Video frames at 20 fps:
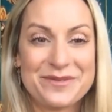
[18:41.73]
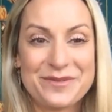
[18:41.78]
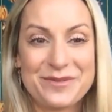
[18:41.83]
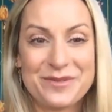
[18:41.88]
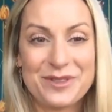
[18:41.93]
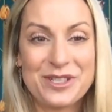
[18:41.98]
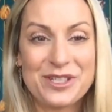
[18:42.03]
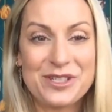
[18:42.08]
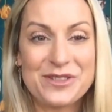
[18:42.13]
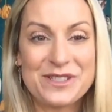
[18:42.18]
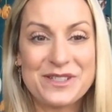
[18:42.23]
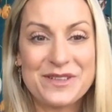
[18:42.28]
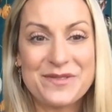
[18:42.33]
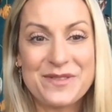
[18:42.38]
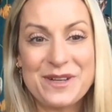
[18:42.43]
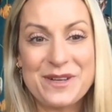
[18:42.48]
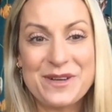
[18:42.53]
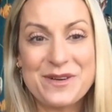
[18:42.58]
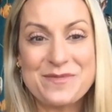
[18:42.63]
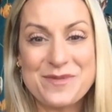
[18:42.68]
We're using
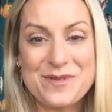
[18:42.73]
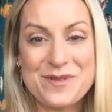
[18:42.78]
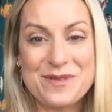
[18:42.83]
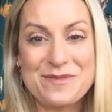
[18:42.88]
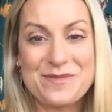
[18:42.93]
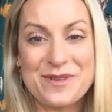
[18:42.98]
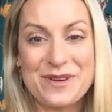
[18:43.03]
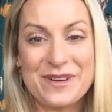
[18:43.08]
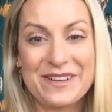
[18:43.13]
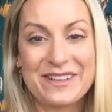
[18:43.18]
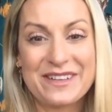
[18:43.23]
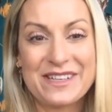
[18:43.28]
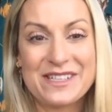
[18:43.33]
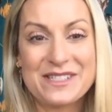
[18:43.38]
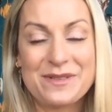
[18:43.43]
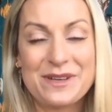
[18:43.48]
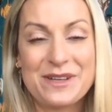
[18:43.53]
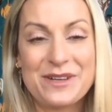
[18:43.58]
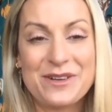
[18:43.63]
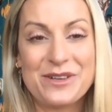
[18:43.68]
video more and more
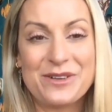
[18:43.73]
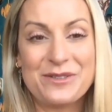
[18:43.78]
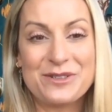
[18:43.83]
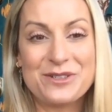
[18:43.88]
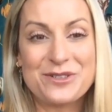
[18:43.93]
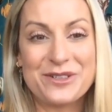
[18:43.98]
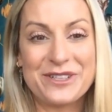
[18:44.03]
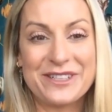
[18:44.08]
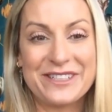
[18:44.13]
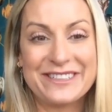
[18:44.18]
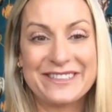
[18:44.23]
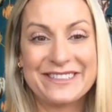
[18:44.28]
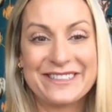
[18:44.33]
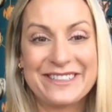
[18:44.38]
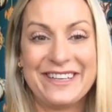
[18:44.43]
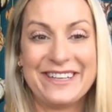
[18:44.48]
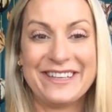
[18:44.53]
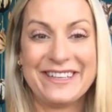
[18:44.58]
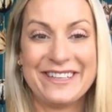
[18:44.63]
because we know you enjoy it.